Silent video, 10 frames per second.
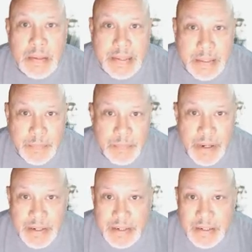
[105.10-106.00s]
Keep in
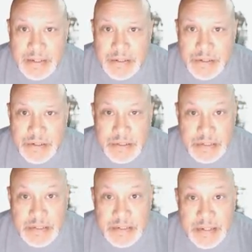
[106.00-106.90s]
mind
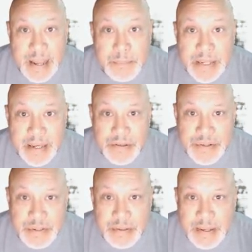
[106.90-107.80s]
this is an
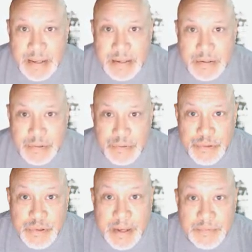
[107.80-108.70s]
application and you
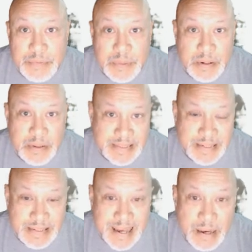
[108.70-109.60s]
should have some
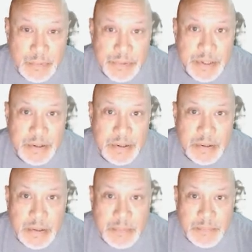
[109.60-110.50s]
content out there
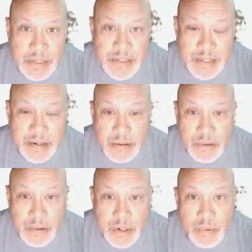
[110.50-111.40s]
because they are
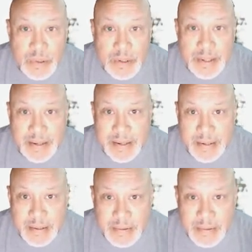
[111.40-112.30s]
going to go look at
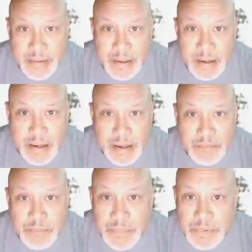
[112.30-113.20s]
it.
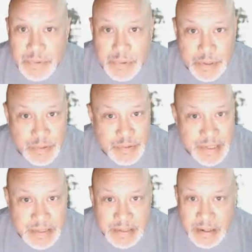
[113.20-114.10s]
You can use
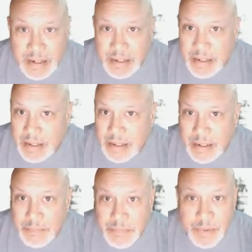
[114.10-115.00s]
TikTok.
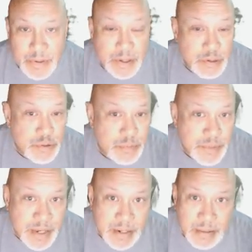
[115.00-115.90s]
A YouTube
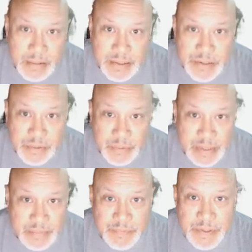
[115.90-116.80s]
channel is
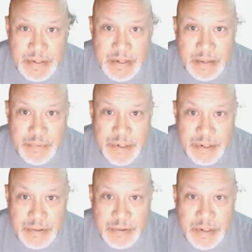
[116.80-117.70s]
great for this option
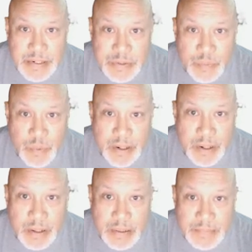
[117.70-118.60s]
here as
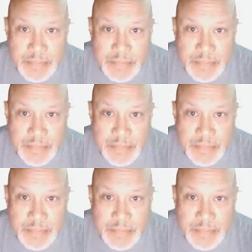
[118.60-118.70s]
well.